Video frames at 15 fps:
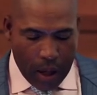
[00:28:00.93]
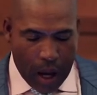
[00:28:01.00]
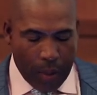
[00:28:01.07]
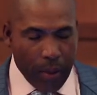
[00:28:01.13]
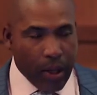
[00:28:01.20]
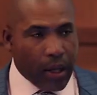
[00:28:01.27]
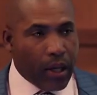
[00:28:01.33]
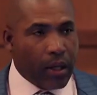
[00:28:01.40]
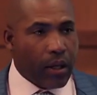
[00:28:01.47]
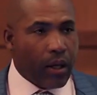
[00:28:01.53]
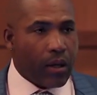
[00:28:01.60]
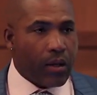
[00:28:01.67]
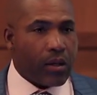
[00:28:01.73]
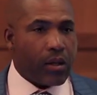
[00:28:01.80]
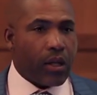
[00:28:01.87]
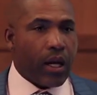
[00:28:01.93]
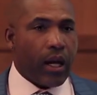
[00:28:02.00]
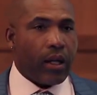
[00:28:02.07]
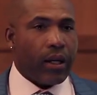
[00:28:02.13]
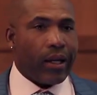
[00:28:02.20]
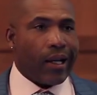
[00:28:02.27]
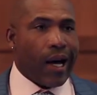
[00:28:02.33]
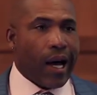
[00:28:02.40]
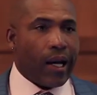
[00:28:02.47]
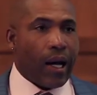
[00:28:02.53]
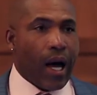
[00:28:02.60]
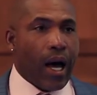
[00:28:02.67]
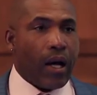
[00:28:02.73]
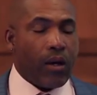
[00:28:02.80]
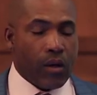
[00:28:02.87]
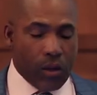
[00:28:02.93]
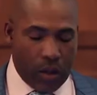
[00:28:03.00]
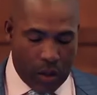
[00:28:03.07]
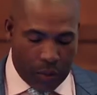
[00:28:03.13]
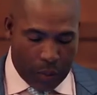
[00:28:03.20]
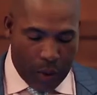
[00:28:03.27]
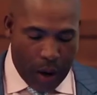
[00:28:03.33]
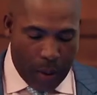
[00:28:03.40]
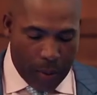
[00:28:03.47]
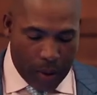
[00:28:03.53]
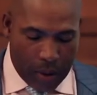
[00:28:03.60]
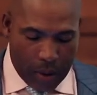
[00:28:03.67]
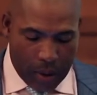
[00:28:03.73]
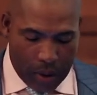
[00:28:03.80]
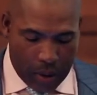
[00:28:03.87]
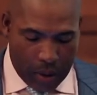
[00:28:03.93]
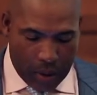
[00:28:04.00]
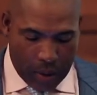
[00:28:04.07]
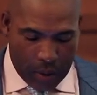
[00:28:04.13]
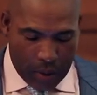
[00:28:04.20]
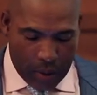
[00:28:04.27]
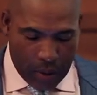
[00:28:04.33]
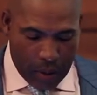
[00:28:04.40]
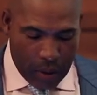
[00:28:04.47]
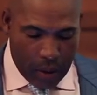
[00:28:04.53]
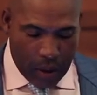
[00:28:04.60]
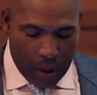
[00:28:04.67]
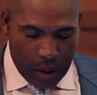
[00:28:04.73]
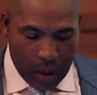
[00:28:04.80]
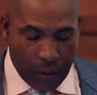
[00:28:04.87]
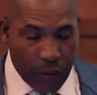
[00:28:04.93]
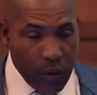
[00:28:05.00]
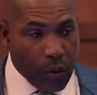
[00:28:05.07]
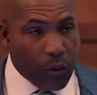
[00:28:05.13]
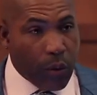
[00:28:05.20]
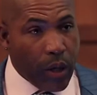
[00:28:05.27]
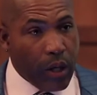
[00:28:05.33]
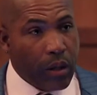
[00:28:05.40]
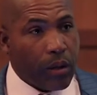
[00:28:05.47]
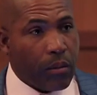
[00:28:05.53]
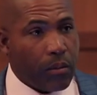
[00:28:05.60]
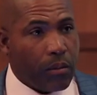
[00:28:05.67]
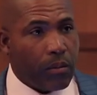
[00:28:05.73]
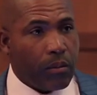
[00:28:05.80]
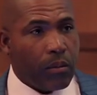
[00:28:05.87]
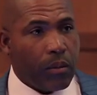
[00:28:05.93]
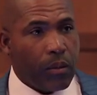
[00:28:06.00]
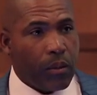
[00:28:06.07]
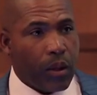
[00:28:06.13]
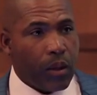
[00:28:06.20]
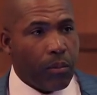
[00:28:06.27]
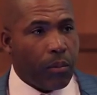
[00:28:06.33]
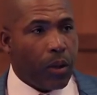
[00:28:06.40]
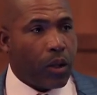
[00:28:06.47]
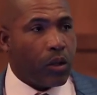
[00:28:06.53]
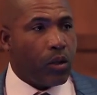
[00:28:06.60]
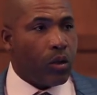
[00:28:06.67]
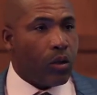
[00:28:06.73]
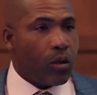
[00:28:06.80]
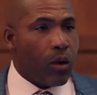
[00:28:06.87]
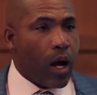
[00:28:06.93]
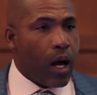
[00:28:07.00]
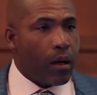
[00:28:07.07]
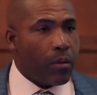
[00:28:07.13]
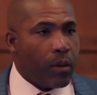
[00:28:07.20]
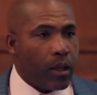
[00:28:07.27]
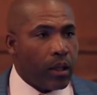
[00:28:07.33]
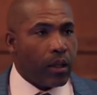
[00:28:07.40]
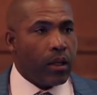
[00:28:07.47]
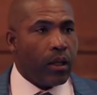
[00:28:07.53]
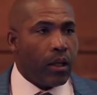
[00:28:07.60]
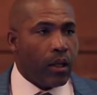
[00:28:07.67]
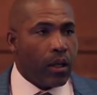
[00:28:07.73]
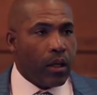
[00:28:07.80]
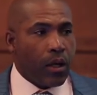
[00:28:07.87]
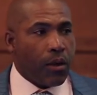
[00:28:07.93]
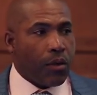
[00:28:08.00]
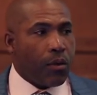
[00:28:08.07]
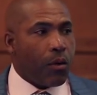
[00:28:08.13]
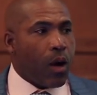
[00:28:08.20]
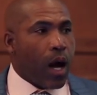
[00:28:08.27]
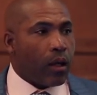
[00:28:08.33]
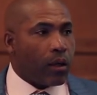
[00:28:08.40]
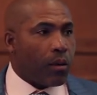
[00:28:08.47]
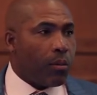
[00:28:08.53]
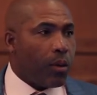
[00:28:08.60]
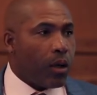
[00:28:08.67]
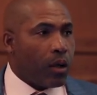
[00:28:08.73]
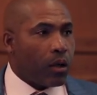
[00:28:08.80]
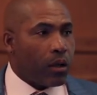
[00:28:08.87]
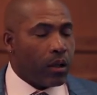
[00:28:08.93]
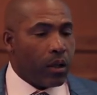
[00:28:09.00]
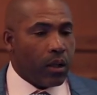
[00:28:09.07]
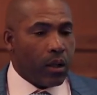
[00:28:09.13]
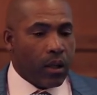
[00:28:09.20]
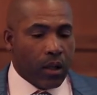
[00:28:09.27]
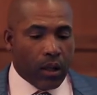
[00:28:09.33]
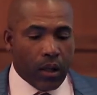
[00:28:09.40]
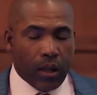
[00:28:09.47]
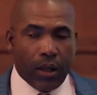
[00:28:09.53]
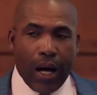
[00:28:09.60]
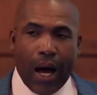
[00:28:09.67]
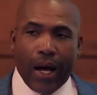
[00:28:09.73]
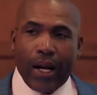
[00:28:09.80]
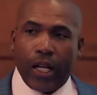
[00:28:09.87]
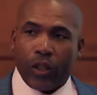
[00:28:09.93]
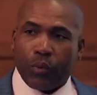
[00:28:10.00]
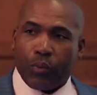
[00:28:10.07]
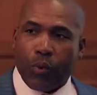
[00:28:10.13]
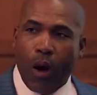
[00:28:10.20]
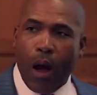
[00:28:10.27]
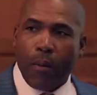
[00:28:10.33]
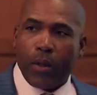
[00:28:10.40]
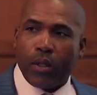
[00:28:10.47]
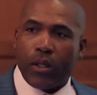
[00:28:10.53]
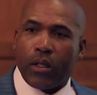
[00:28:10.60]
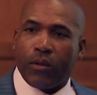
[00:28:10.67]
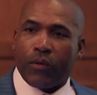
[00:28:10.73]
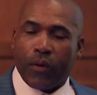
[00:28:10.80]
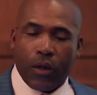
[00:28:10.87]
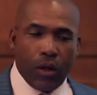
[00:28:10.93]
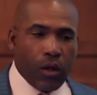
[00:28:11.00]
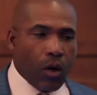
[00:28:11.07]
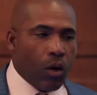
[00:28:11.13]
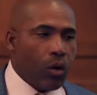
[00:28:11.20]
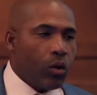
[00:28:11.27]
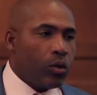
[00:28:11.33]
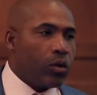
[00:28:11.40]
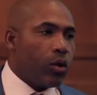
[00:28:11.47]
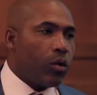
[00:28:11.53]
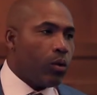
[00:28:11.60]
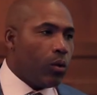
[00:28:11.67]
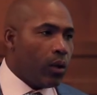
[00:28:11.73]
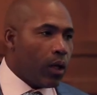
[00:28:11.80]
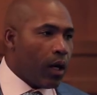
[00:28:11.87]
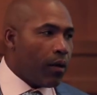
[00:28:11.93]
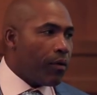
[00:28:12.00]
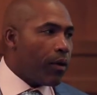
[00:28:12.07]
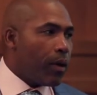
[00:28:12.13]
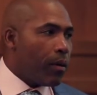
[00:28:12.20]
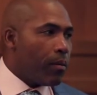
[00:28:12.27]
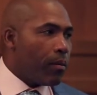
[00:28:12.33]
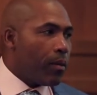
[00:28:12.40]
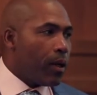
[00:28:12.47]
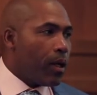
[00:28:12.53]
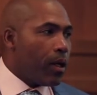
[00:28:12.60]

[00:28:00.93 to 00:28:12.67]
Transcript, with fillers: I began to understand that God honors his promises. If you read them in the book of Deuteronomy, throughout the book, God has promises for those who love him.